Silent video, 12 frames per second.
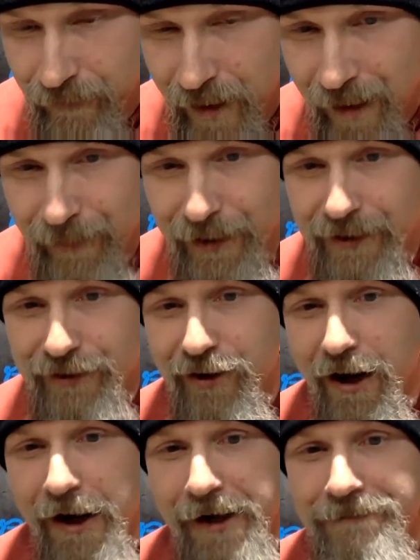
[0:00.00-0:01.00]
I'm going to
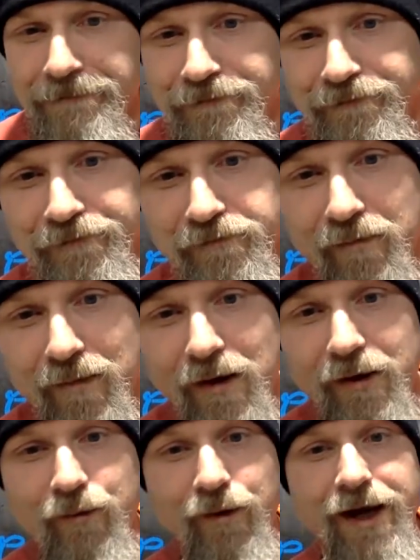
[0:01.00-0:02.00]
try,
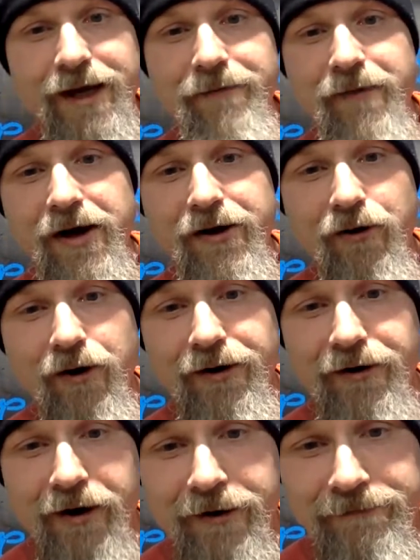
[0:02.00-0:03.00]
like when I get my car
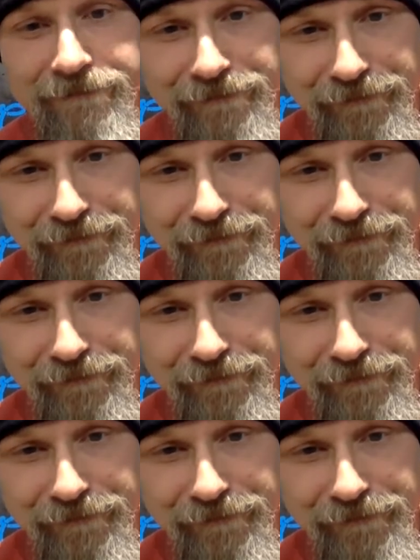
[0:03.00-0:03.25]
done,